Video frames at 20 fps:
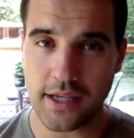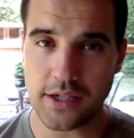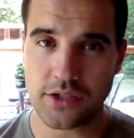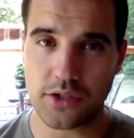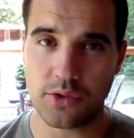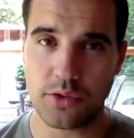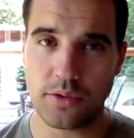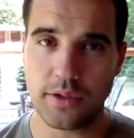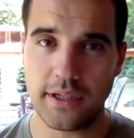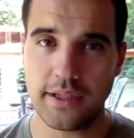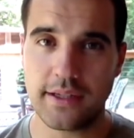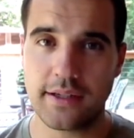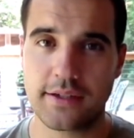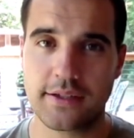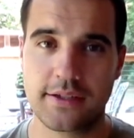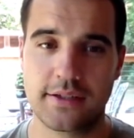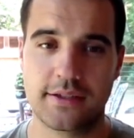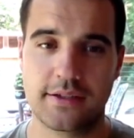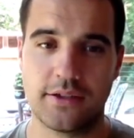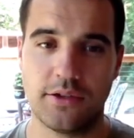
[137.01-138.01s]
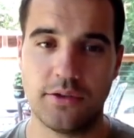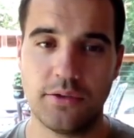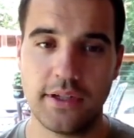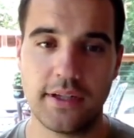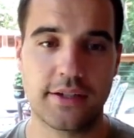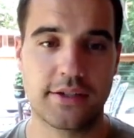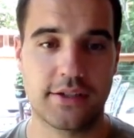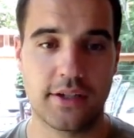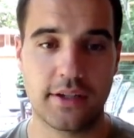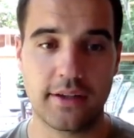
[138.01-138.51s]
So you need to
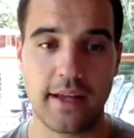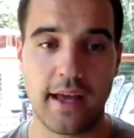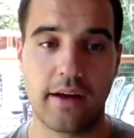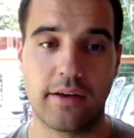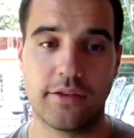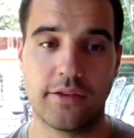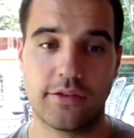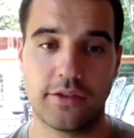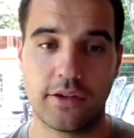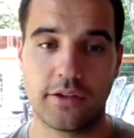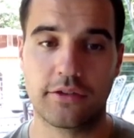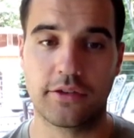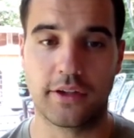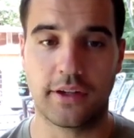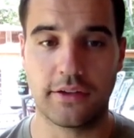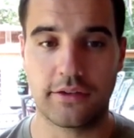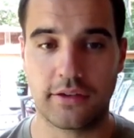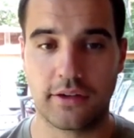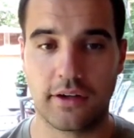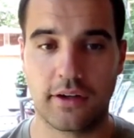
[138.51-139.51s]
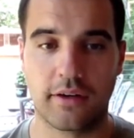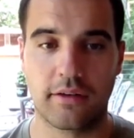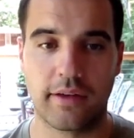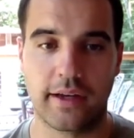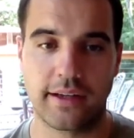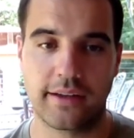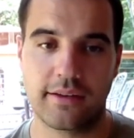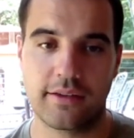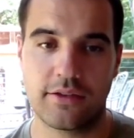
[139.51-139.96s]
sit down and seriously consider, like,